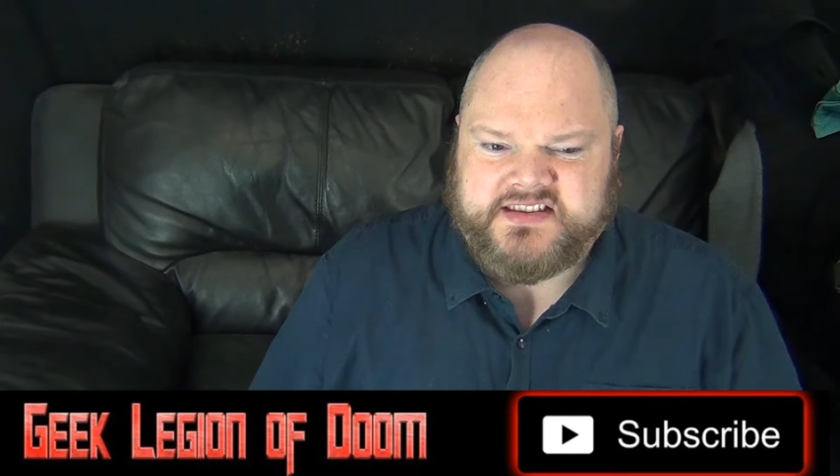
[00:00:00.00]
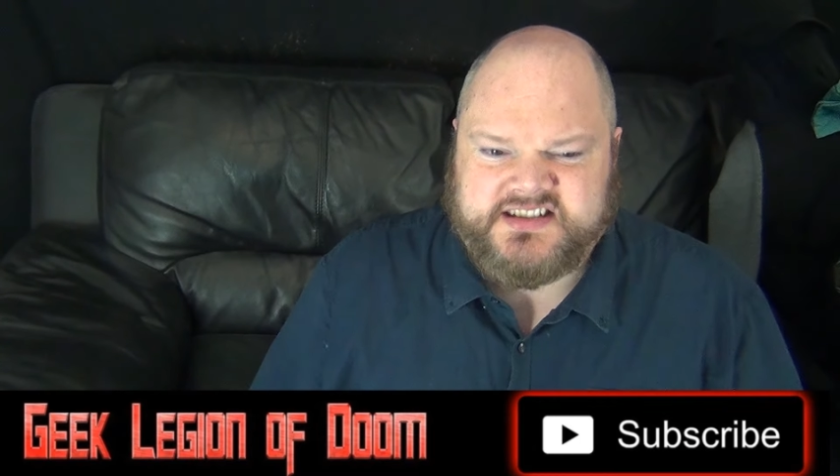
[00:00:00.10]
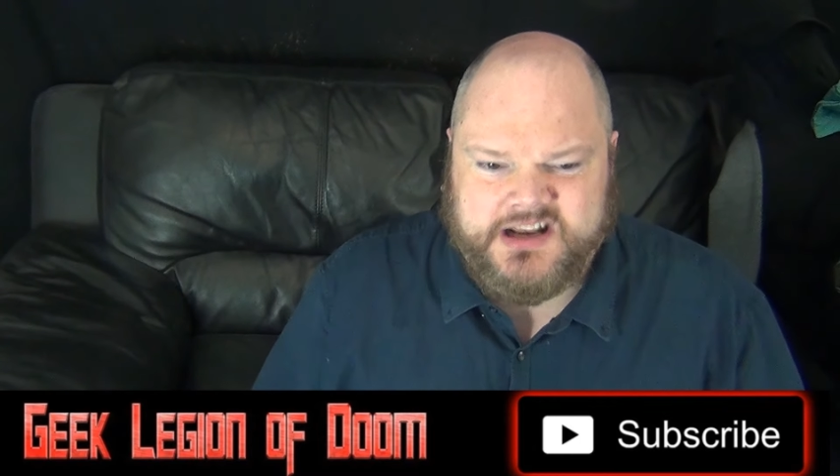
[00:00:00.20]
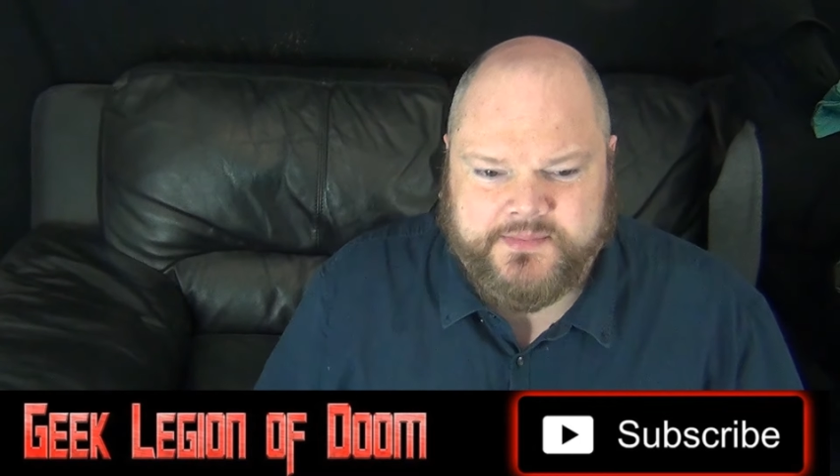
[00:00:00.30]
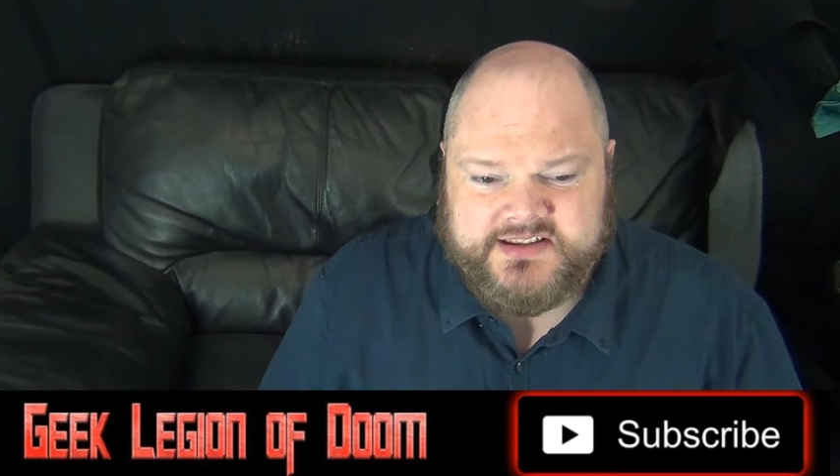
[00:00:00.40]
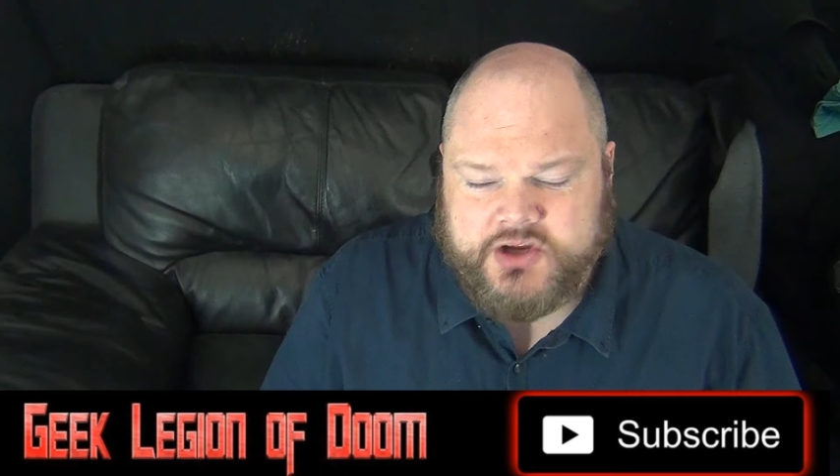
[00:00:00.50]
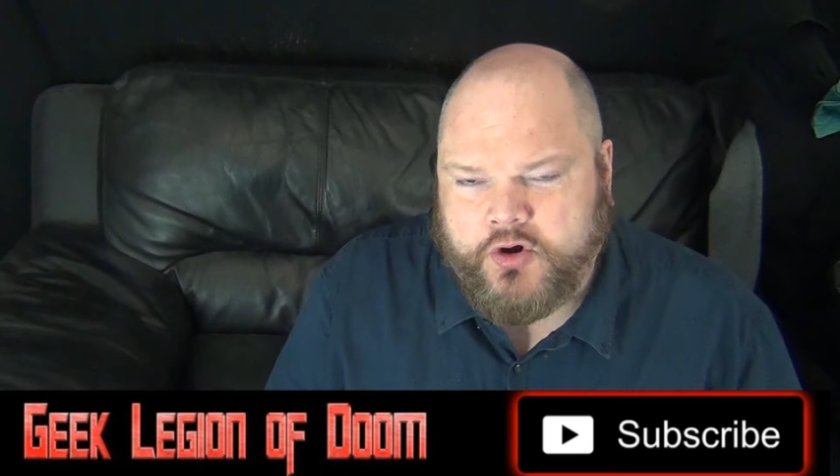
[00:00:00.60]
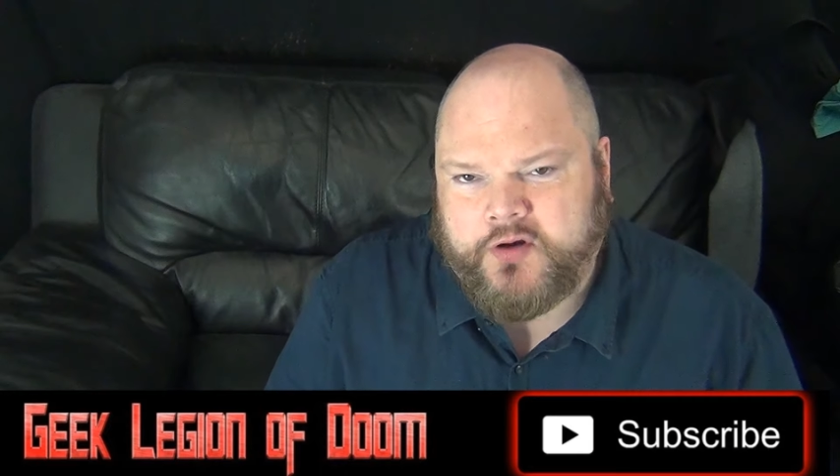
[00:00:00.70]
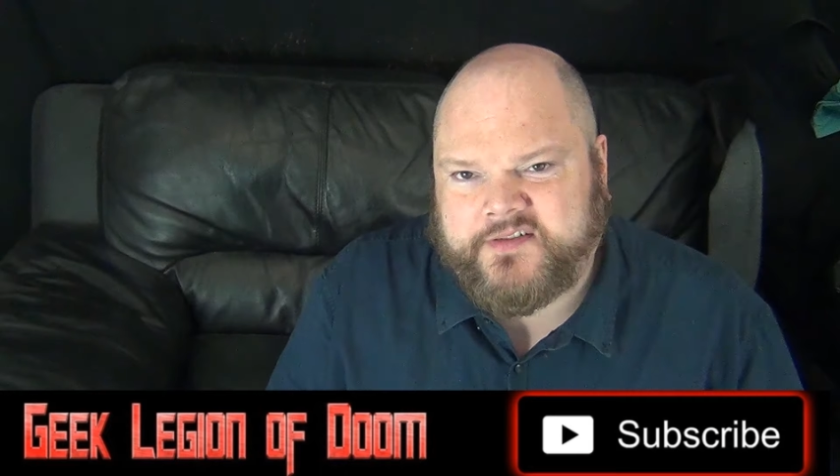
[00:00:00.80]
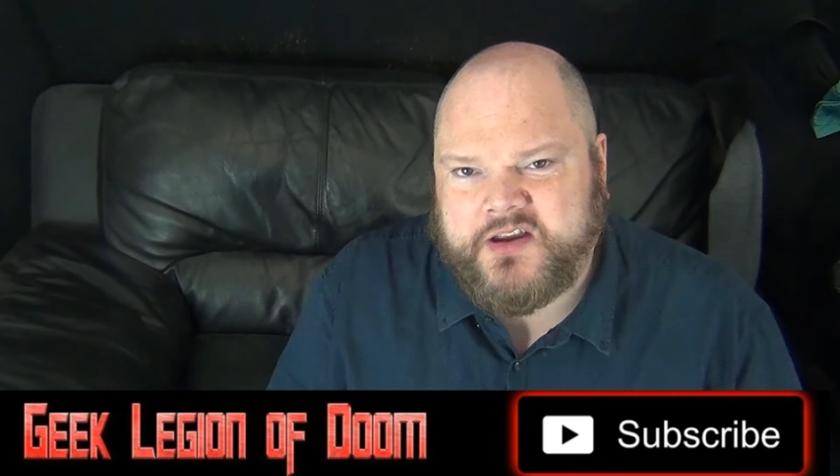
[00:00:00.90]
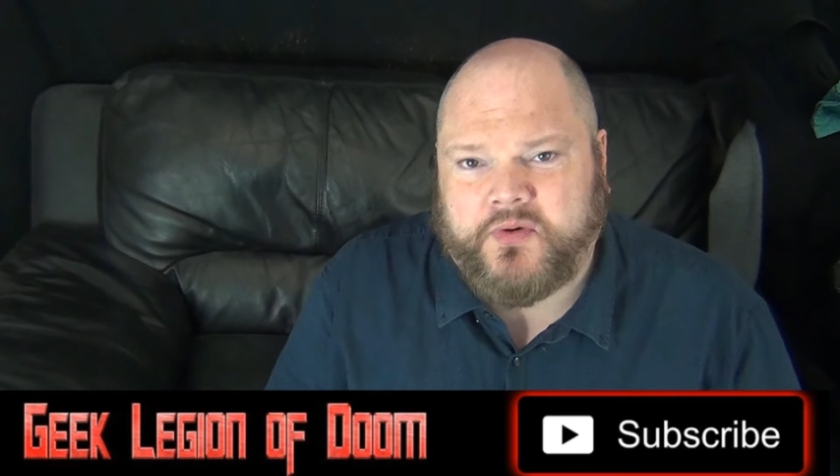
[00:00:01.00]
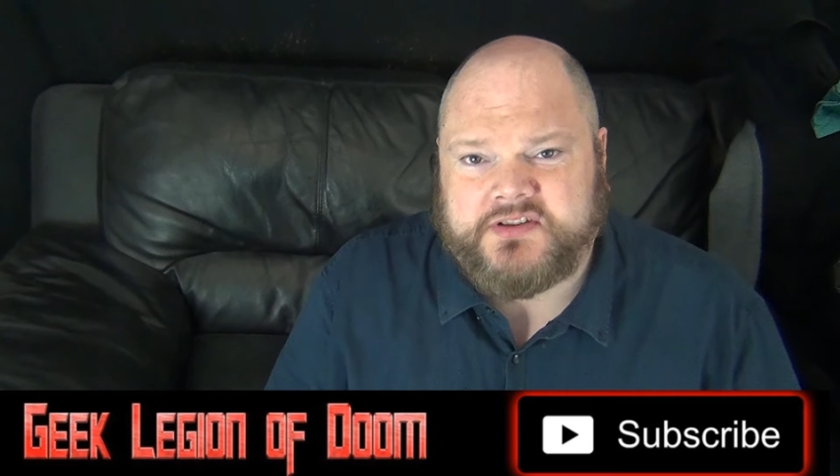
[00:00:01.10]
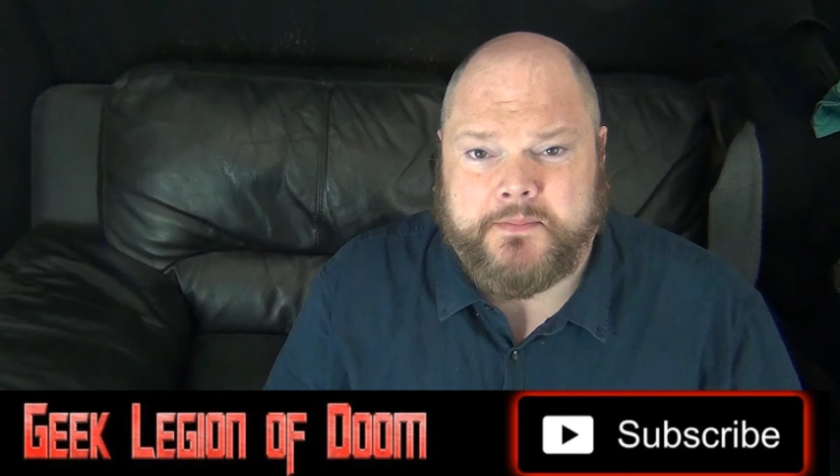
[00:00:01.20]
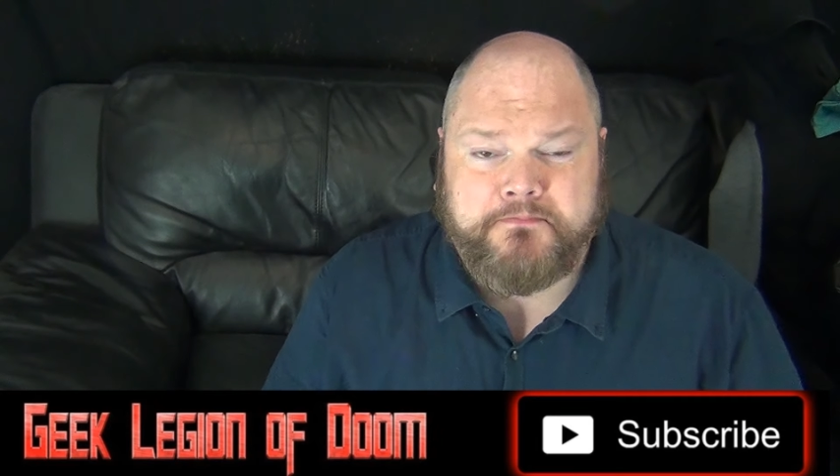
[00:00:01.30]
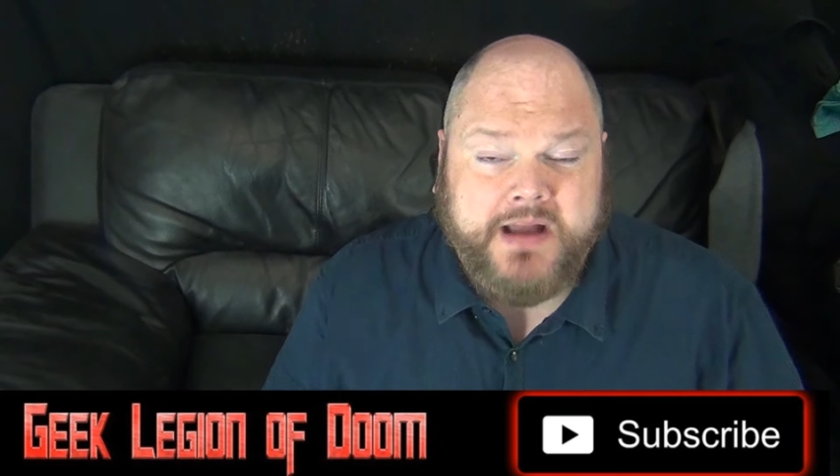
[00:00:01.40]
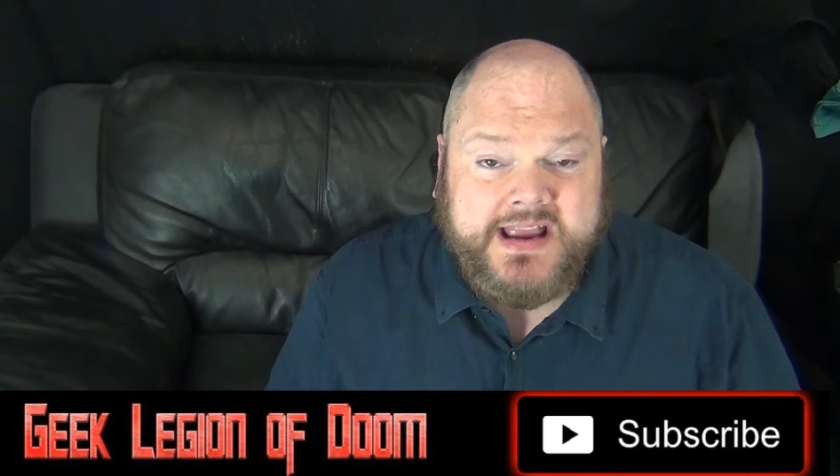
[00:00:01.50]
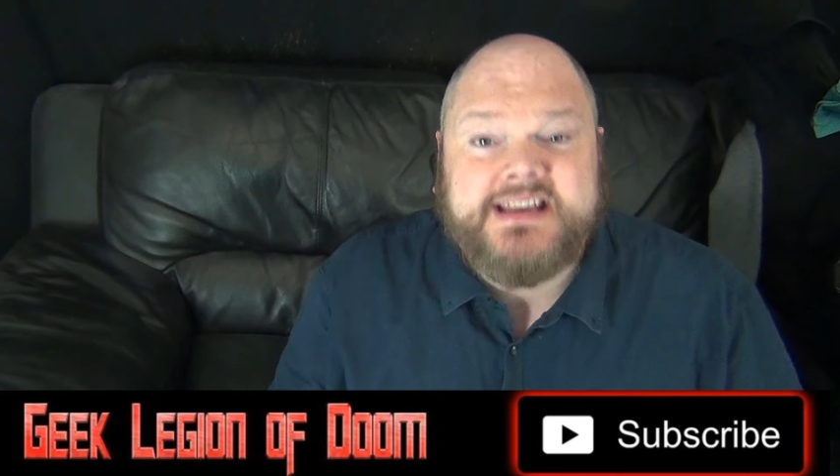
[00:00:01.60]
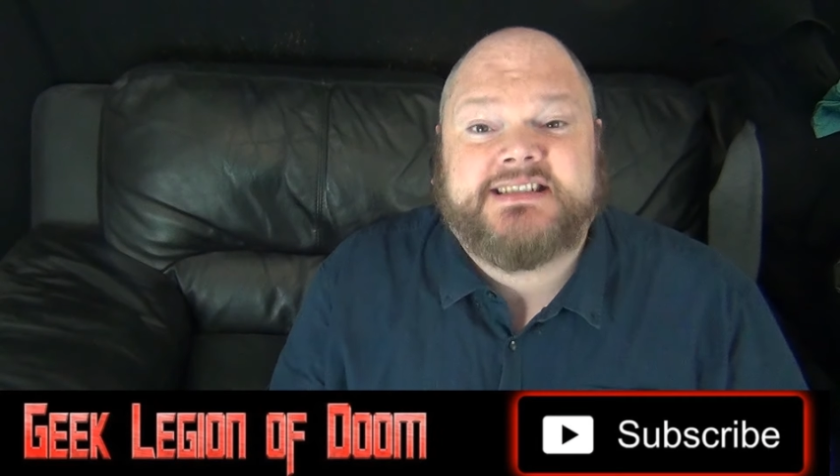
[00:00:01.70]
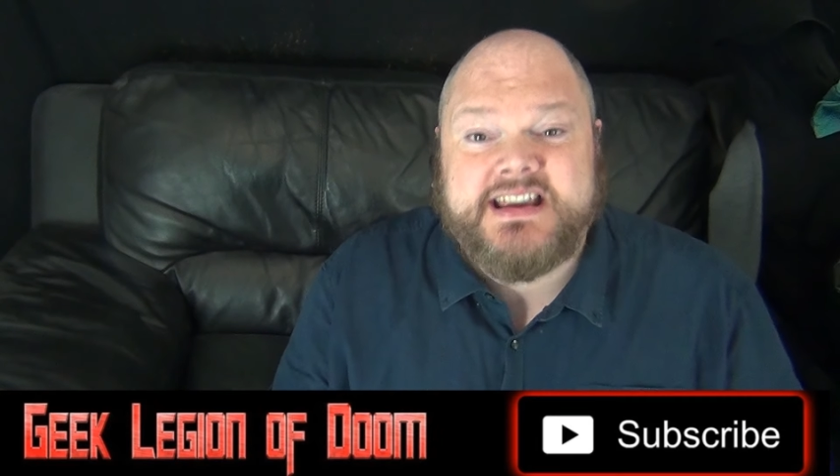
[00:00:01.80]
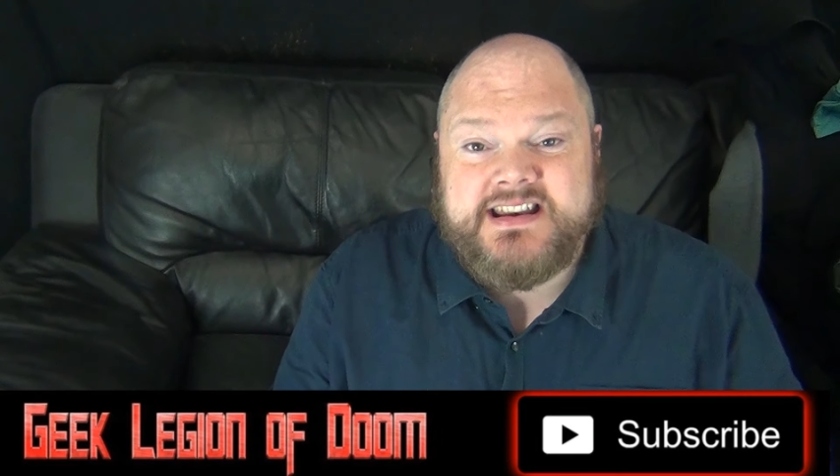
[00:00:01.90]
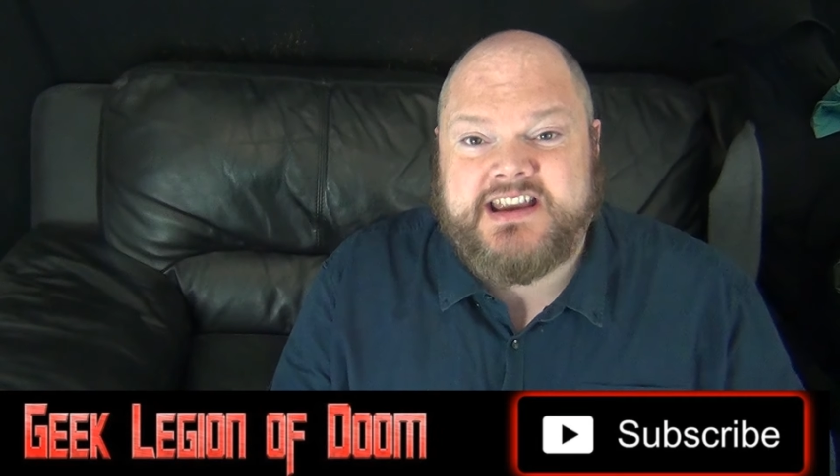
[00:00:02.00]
cinematography was amazing.